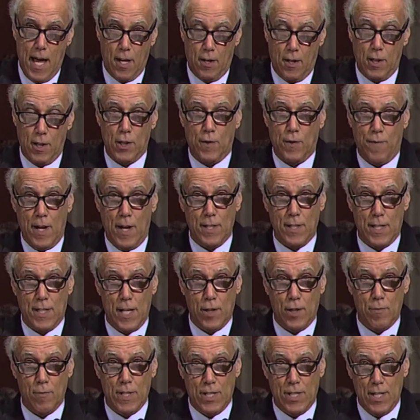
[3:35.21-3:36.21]
egg on his
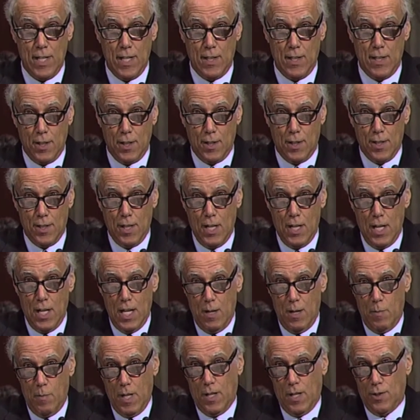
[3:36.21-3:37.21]
face, had to rescind it,
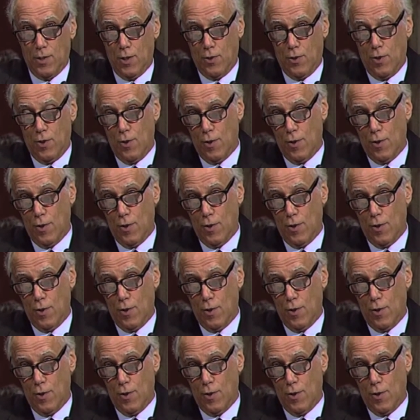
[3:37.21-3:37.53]
because